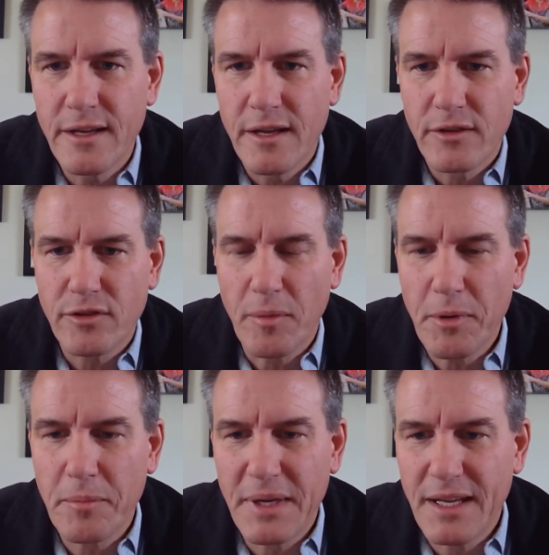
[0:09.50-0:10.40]
So I'm going
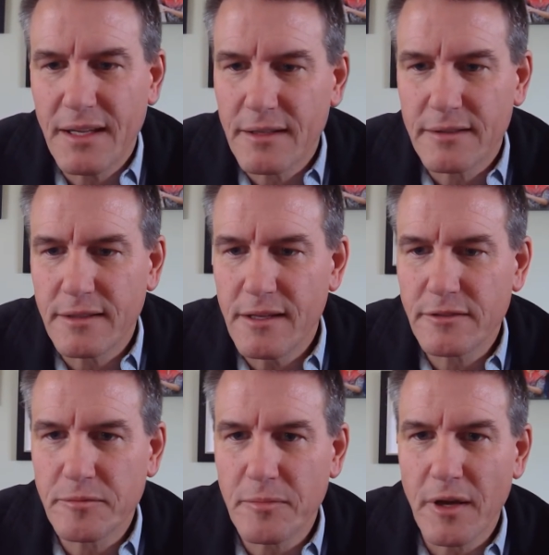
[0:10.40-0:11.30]
to begin
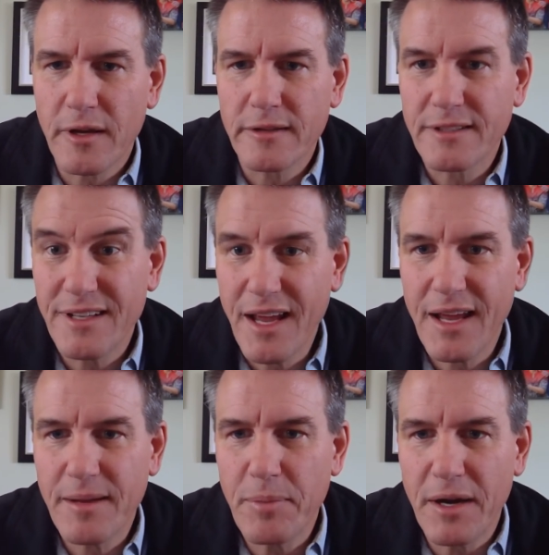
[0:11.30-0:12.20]
this
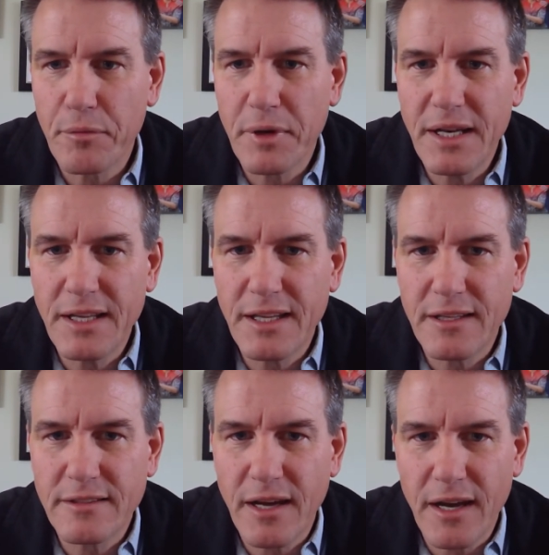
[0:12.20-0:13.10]
today by reading the
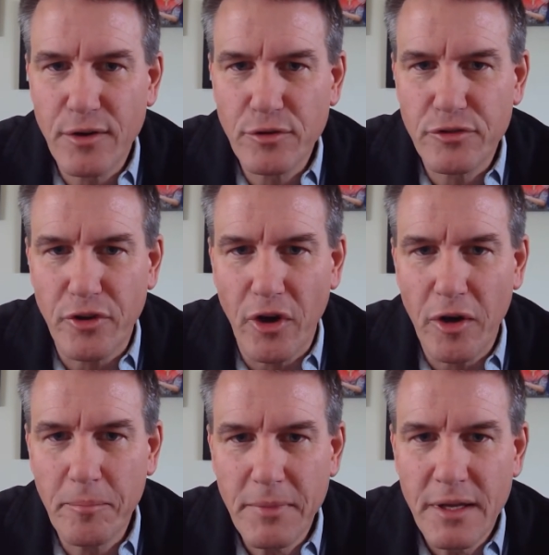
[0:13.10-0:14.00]
entire
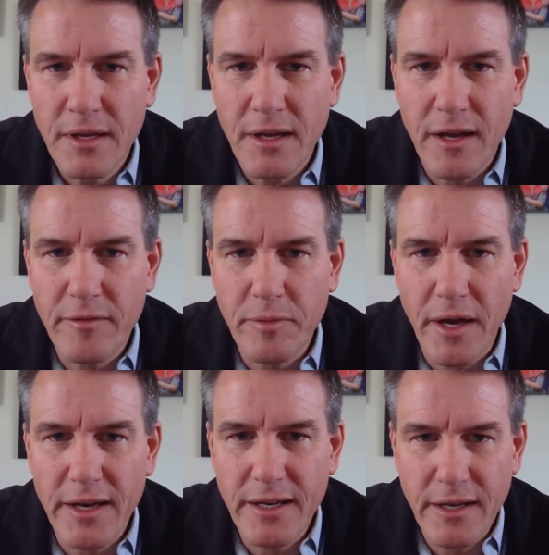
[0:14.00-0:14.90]
psalm. I've
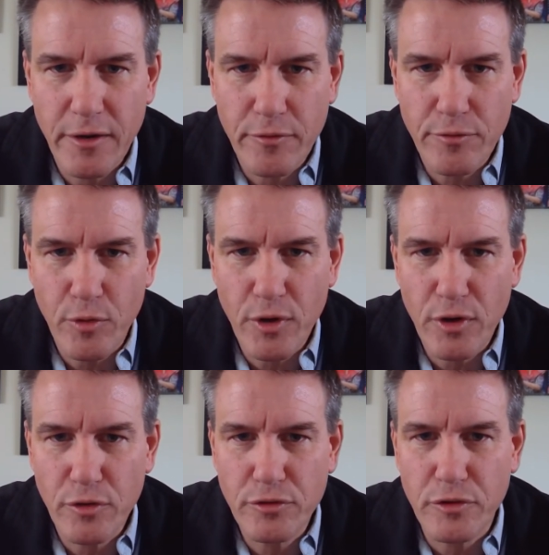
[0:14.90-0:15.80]
got it here for
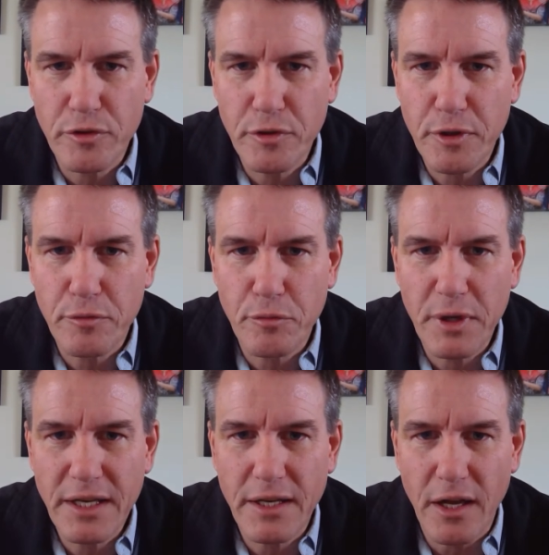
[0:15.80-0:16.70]
you so you can
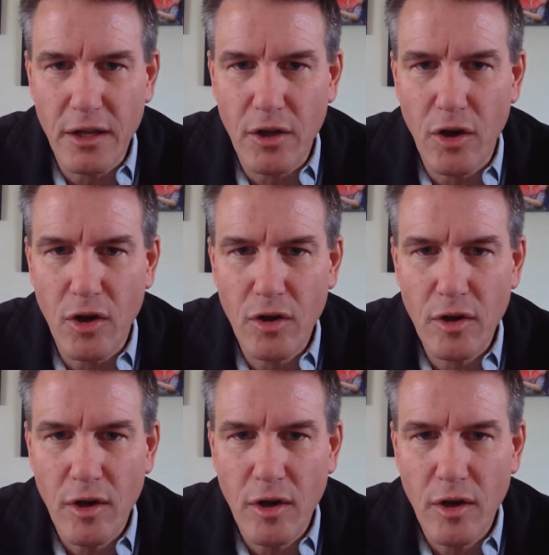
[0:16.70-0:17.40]
read along